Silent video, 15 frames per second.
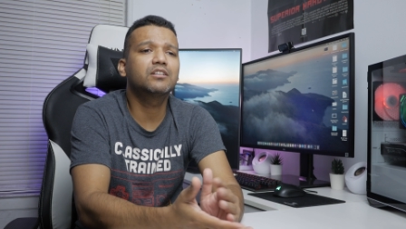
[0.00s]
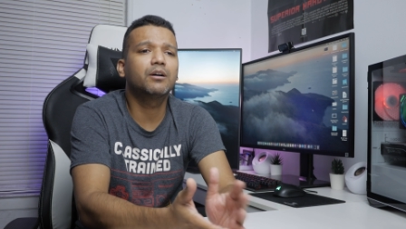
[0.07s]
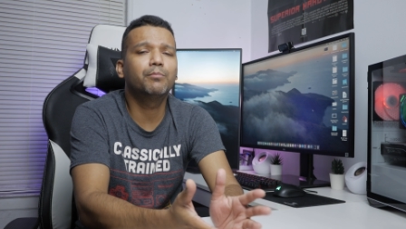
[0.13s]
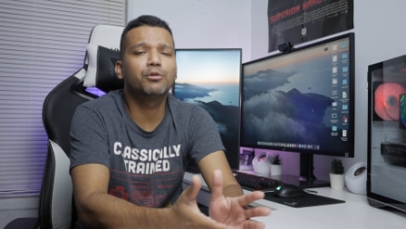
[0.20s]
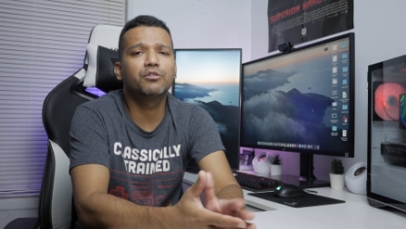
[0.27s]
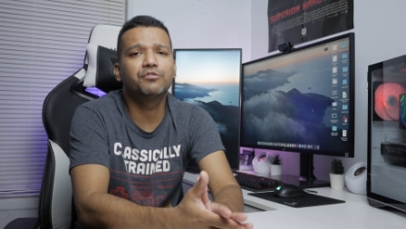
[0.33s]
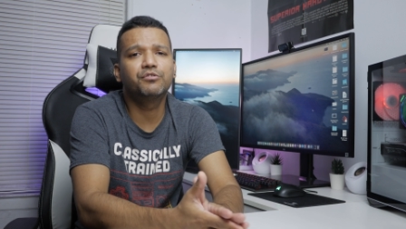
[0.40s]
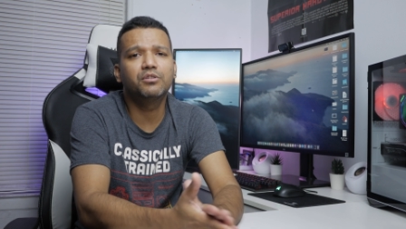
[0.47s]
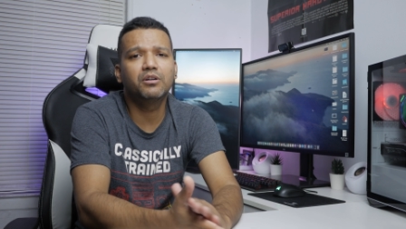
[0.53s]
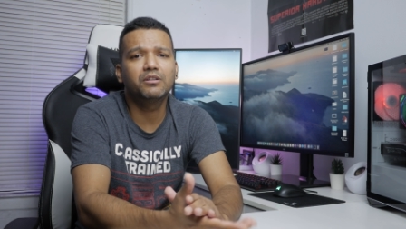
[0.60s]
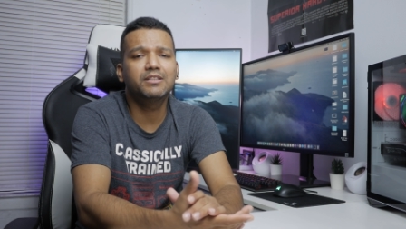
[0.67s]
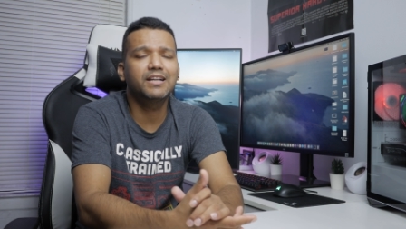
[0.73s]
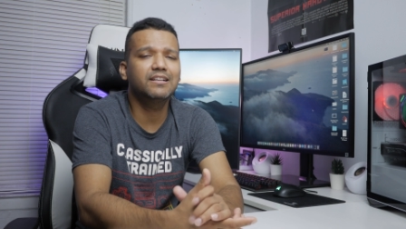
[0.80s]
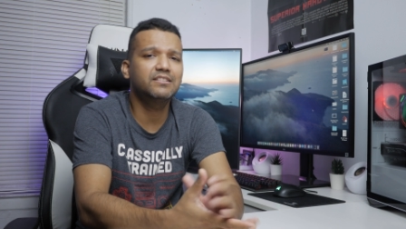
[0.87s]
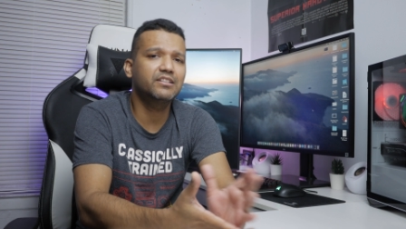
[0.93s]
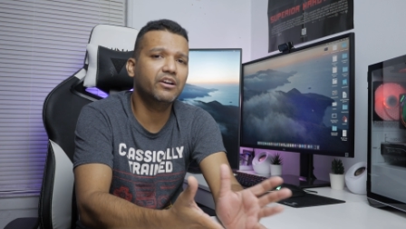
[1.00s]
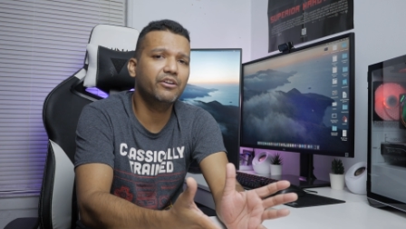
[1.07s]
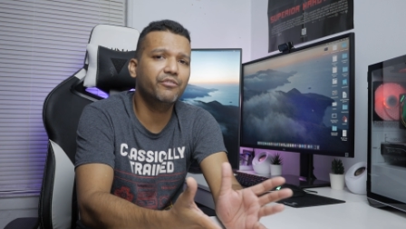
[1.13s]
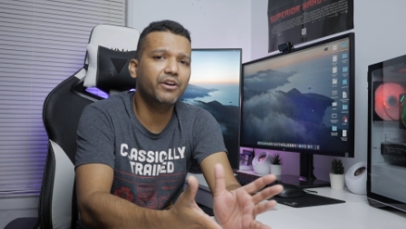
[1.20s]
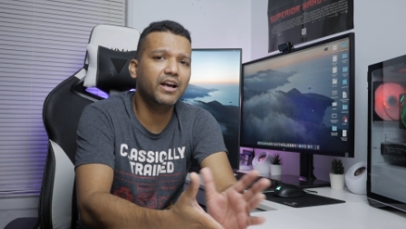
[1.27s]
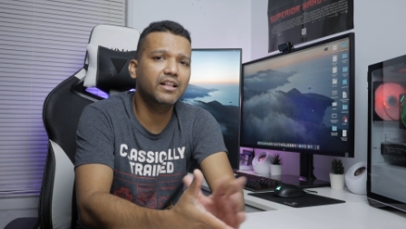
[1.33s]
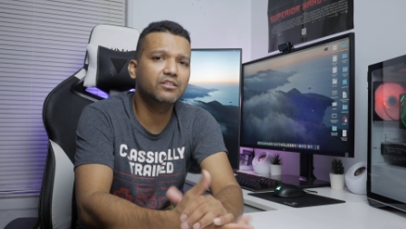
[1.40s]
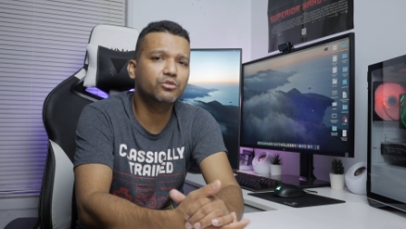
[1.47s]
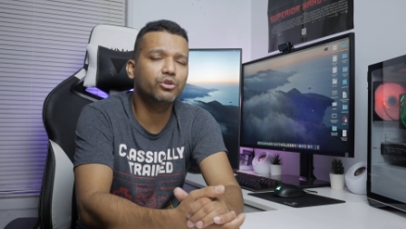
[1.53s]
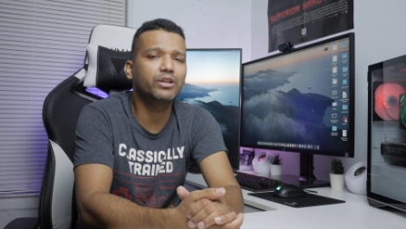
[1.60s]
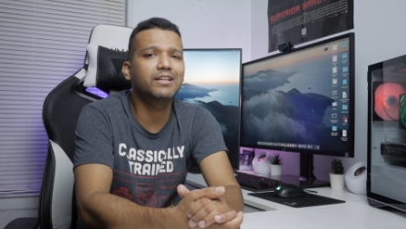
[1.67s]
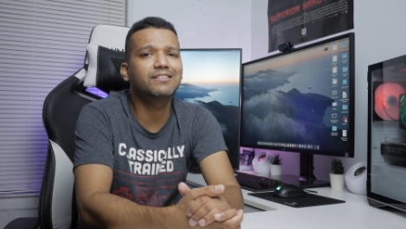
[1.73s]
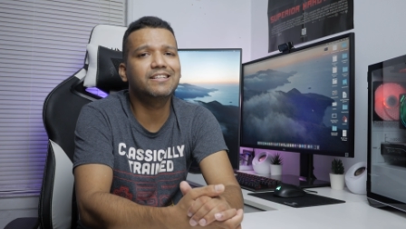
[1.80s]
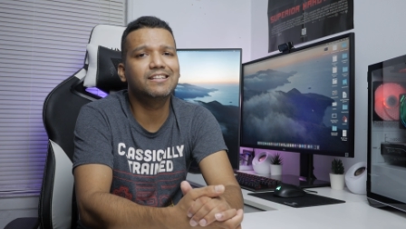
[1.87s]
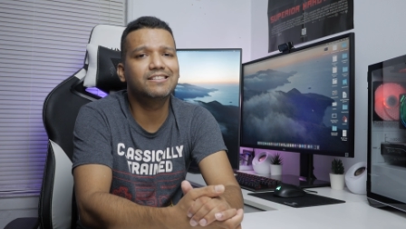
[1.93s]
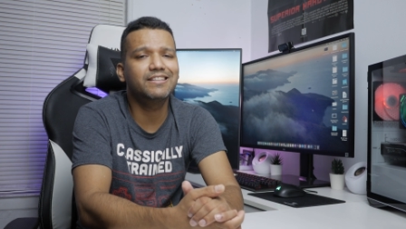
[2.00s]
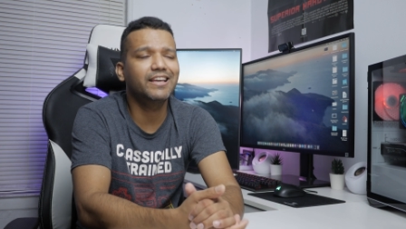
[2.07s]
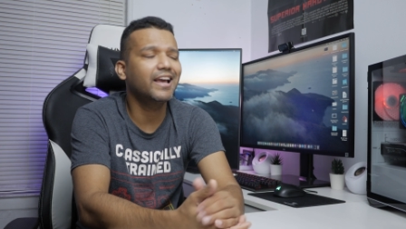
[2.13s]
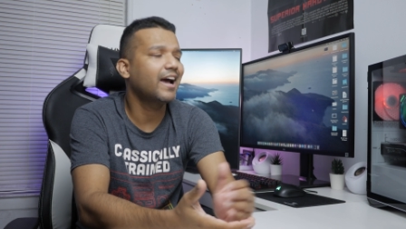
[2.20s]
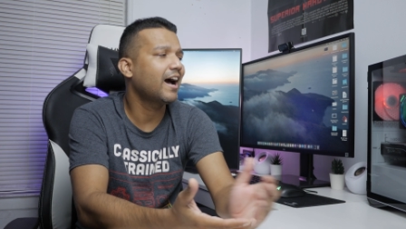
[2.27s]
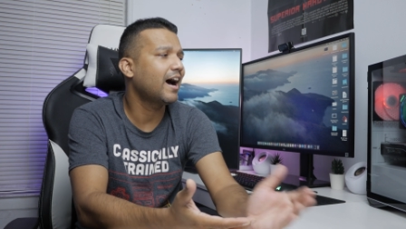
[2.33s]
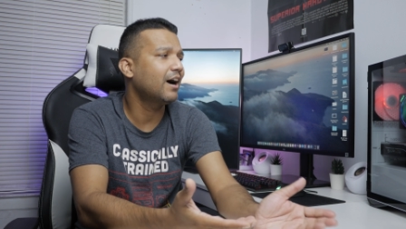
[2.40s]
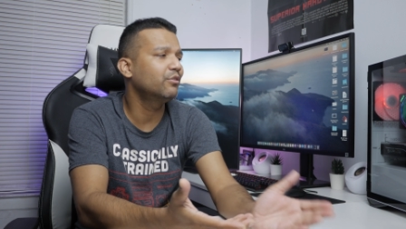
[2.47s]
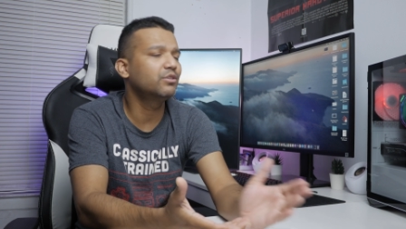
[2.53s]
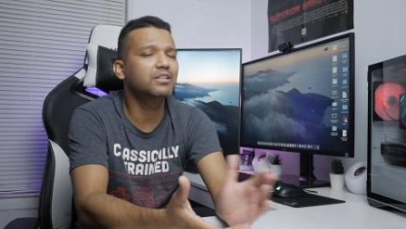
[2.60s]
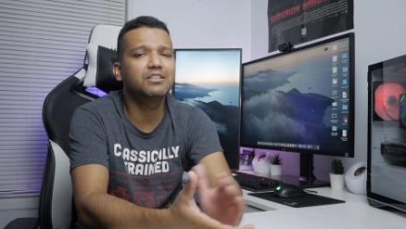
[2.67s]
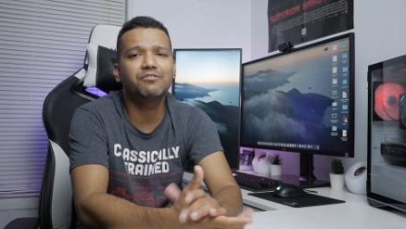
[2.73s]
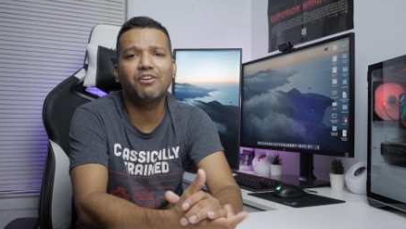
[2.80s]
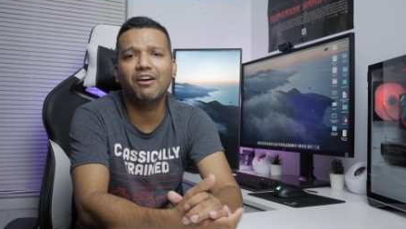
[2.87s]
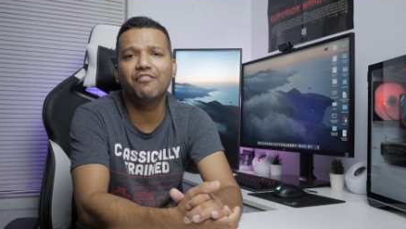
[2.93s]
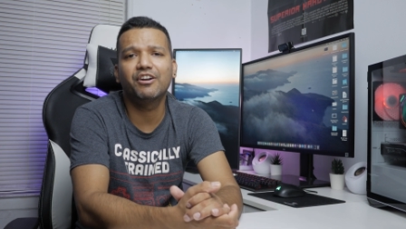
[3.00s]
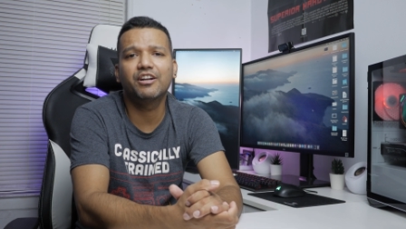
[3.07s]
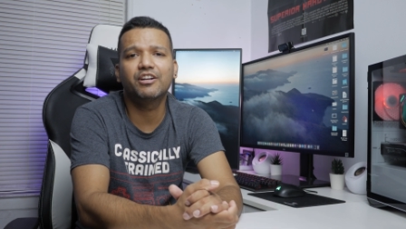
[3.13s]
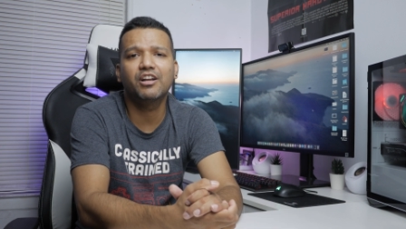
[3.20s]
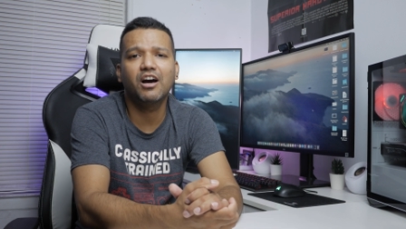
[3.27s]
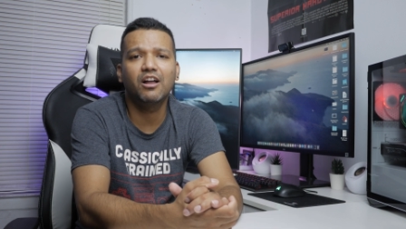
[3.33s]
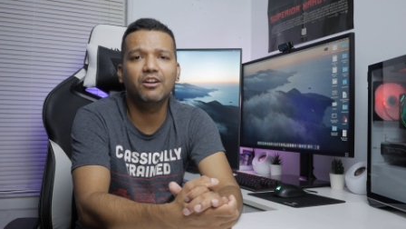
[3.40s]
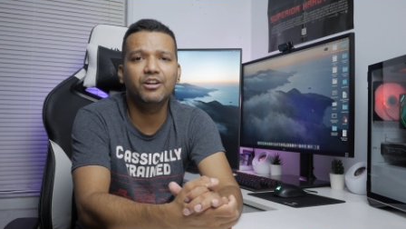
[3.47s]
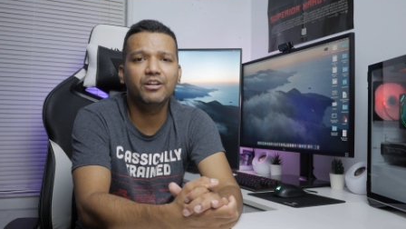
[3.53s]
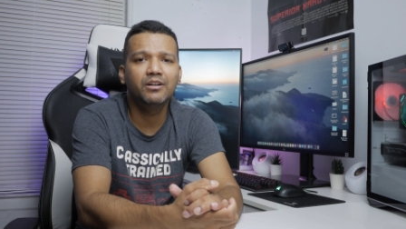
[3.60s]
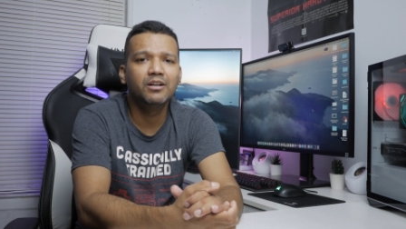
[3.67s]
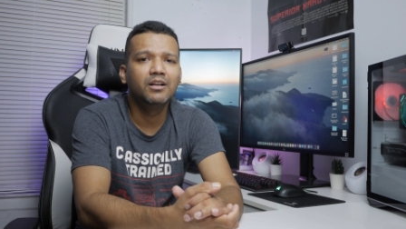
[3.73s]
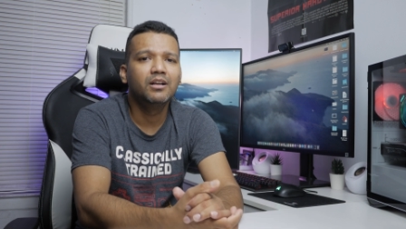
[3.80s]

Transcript: couple of the tests i ran so you guys can see how these $500